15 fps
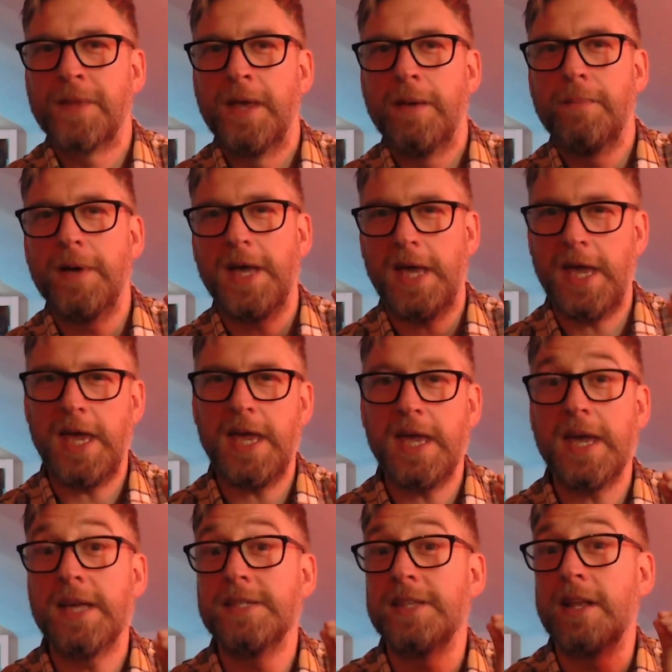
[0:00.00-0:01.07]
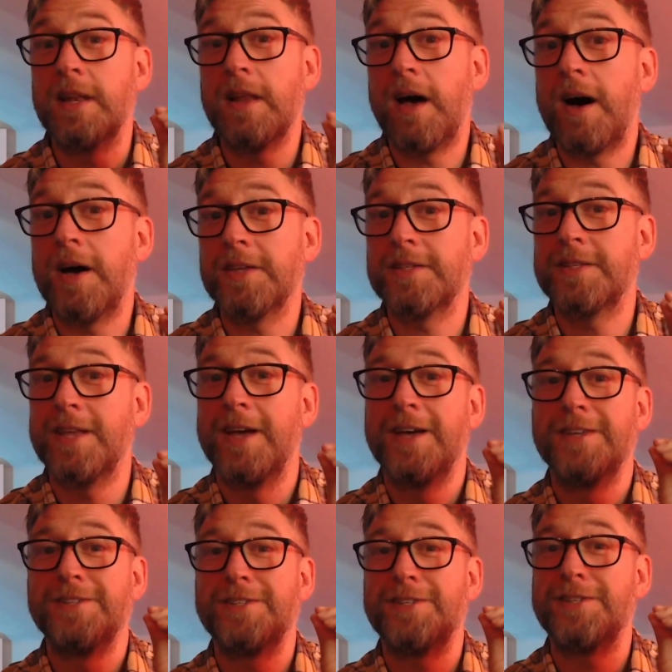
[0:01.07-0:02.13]
But he is the last
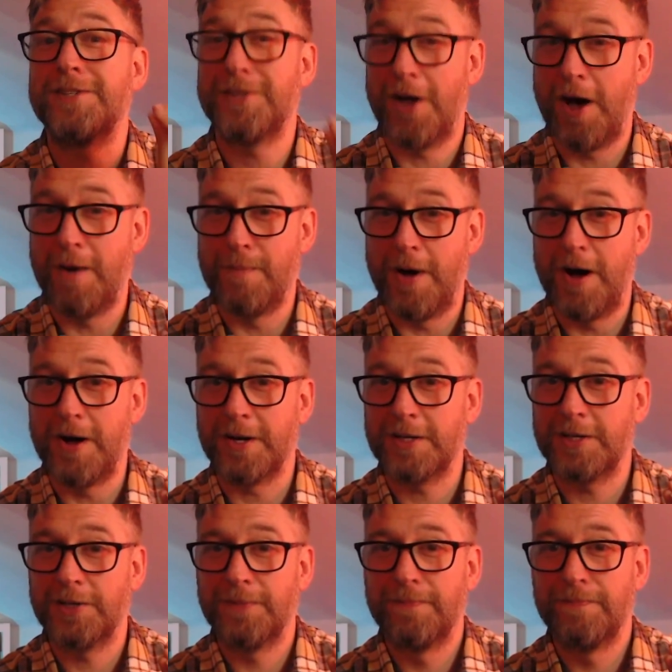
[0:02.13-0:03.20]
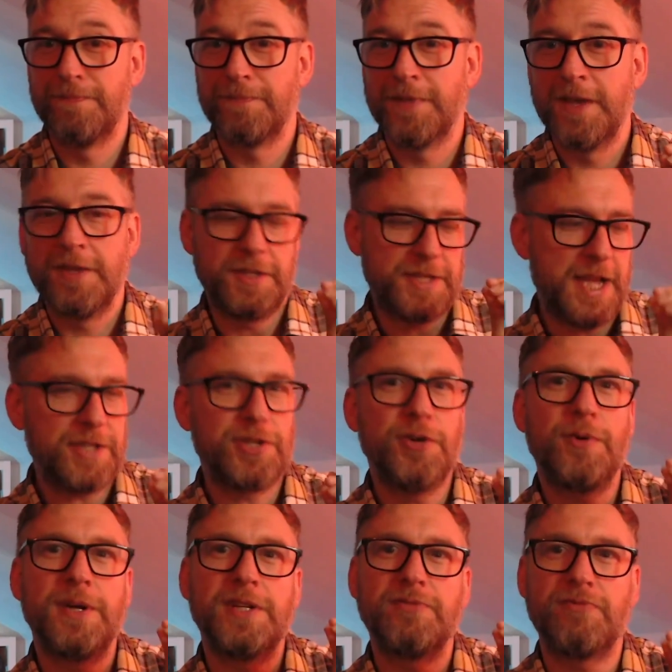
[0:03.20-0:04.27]
star-marked. The tattoo
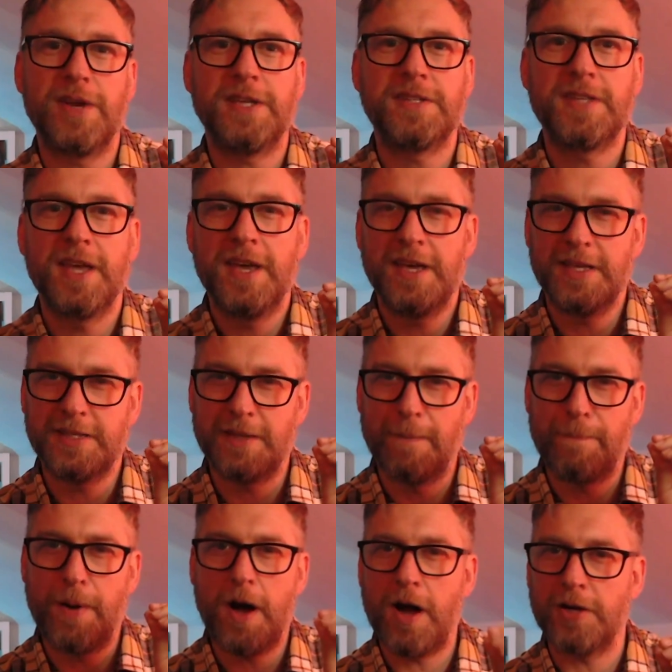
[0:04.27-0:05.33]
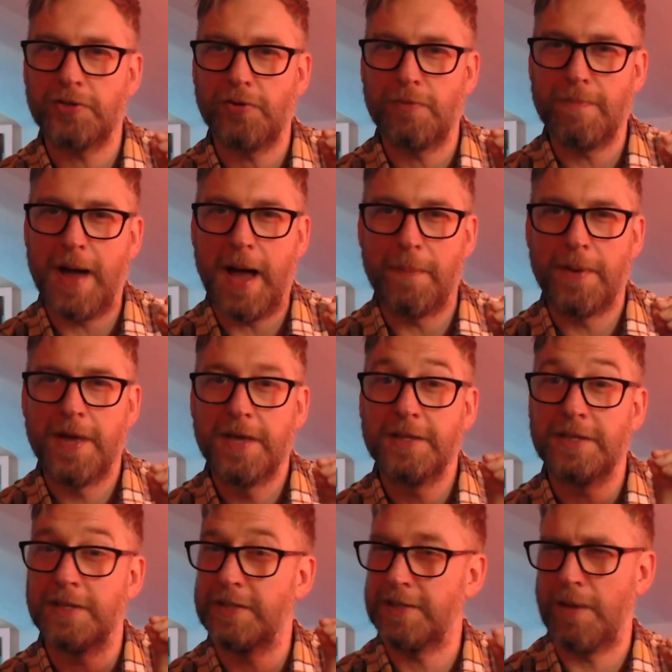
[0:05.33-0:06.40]
on his wrist is some partial map
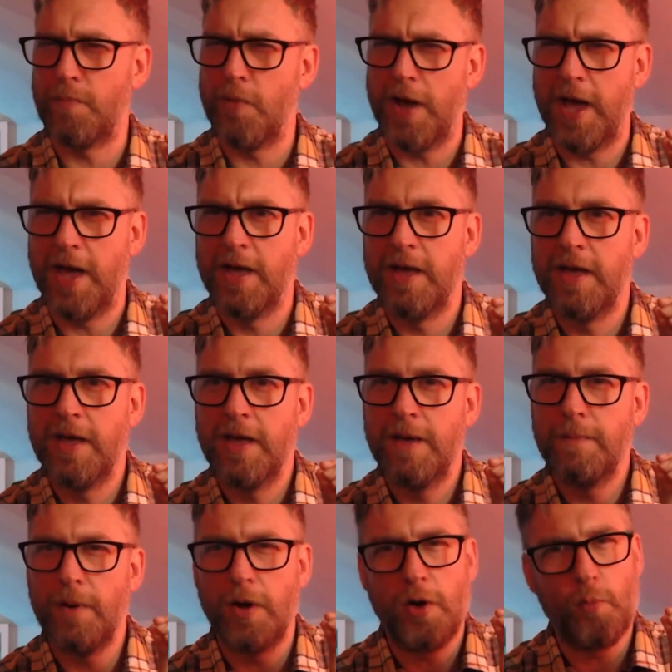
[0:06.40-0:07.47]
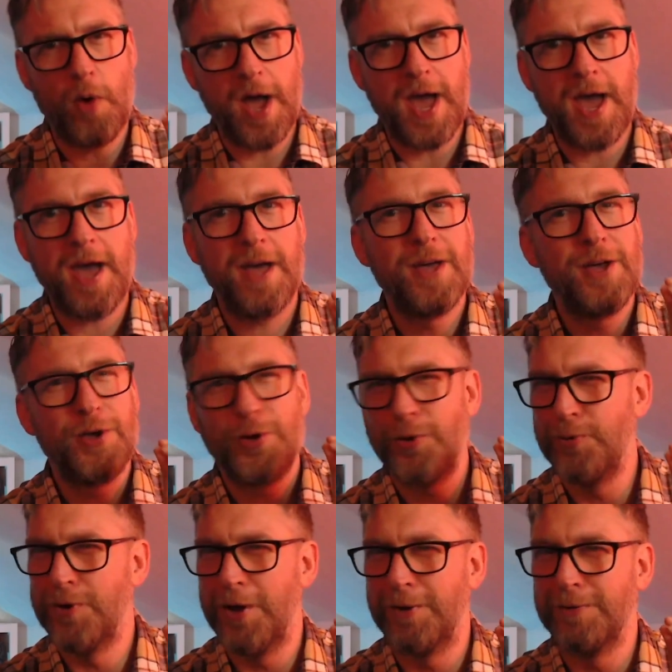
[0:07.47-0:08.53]
to somewhere, but where, who
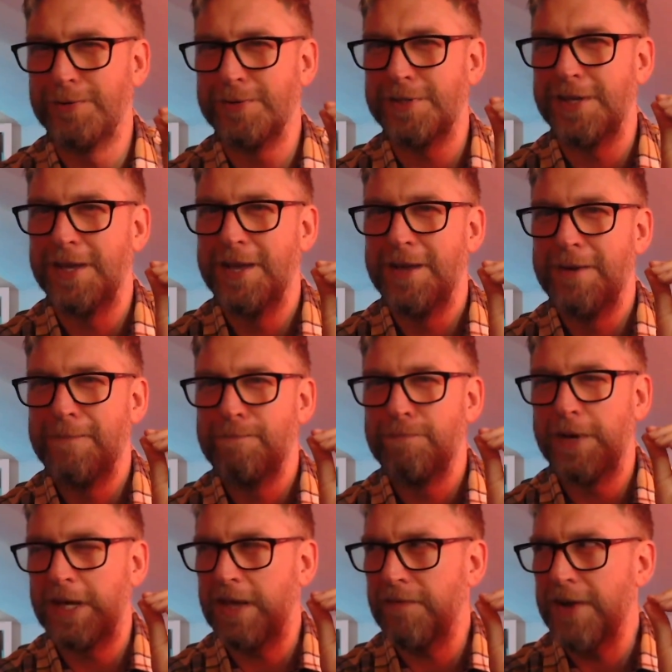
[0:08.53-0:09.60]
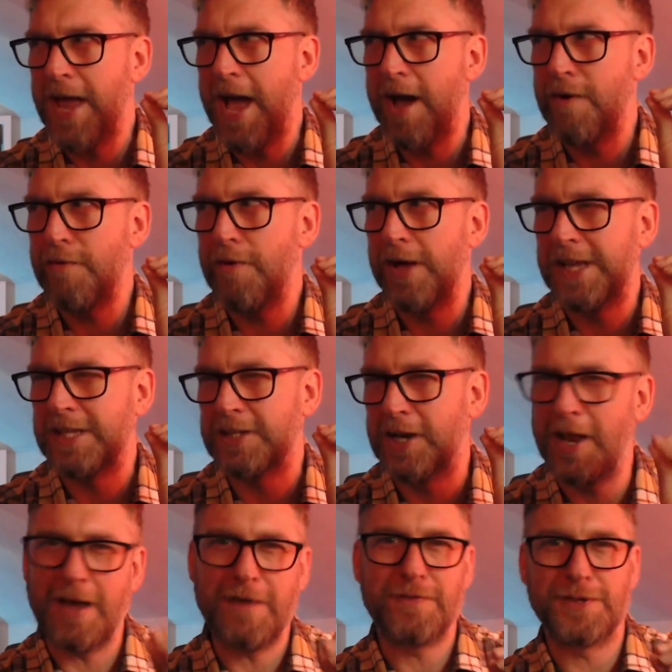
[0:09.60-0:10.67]
knows. But given how his
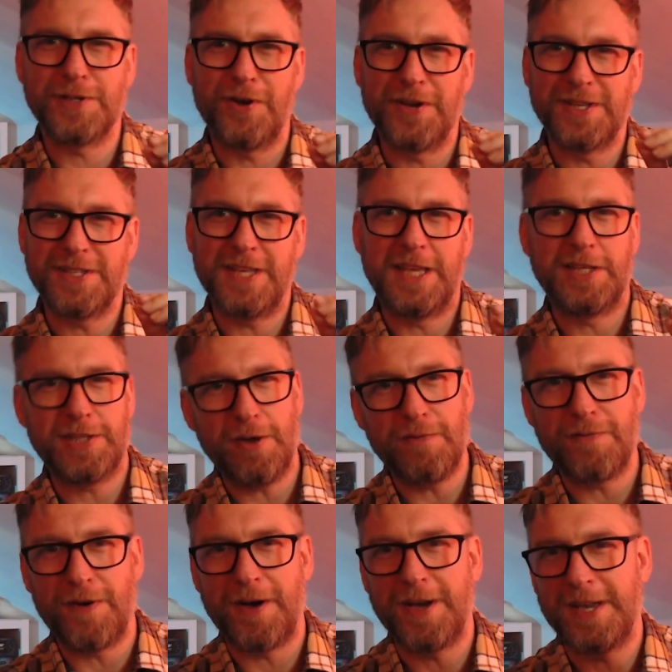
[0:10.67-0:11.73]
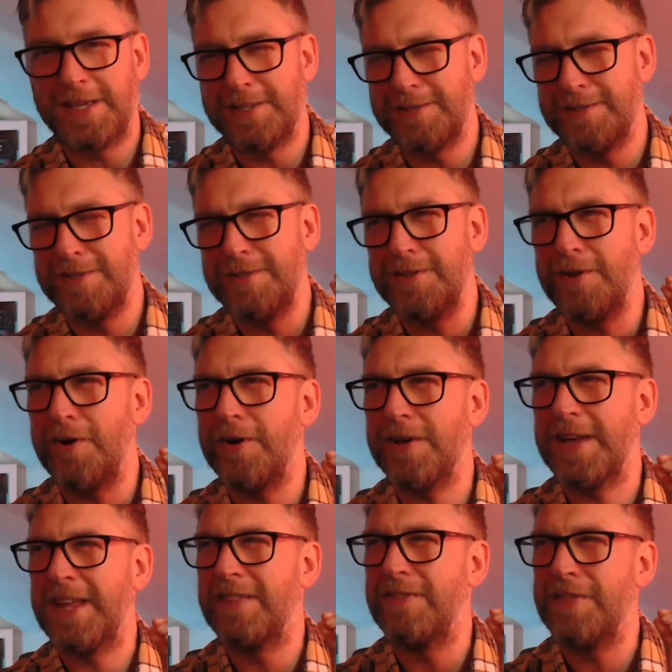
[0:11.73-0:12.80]
life has gone at sea so far, he's not
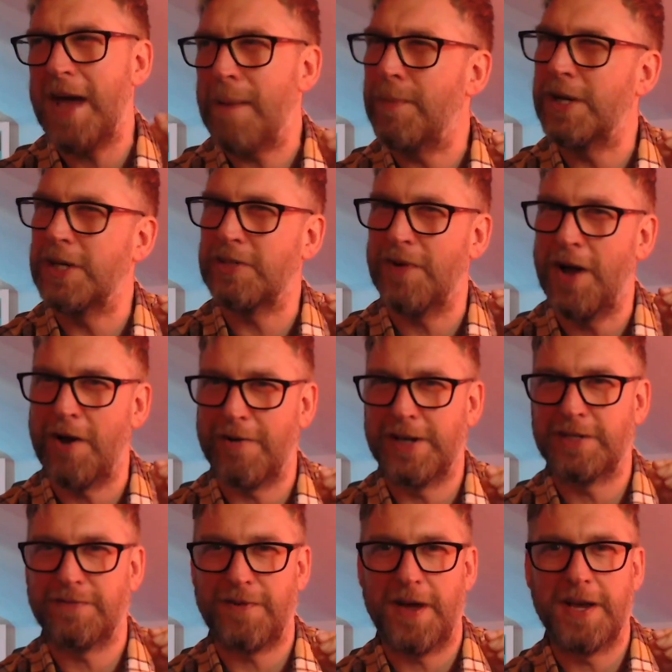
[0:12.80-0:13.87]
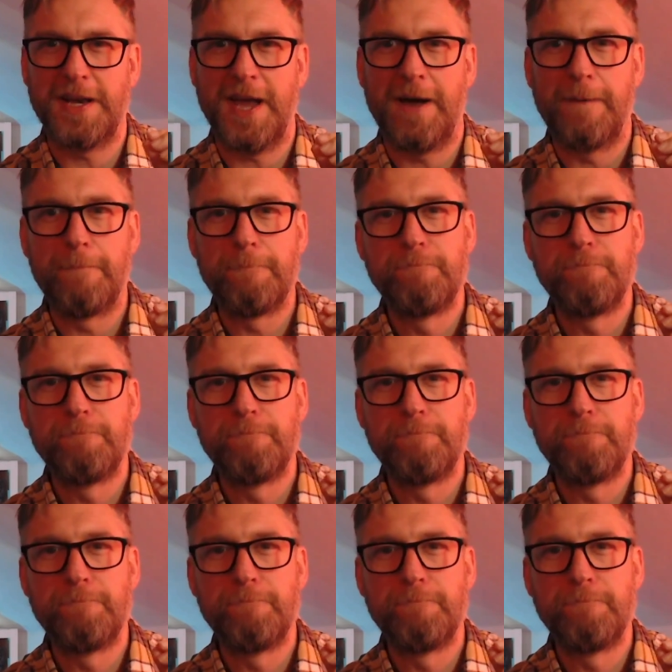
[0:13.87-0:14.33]
in that much of a hurry to find out.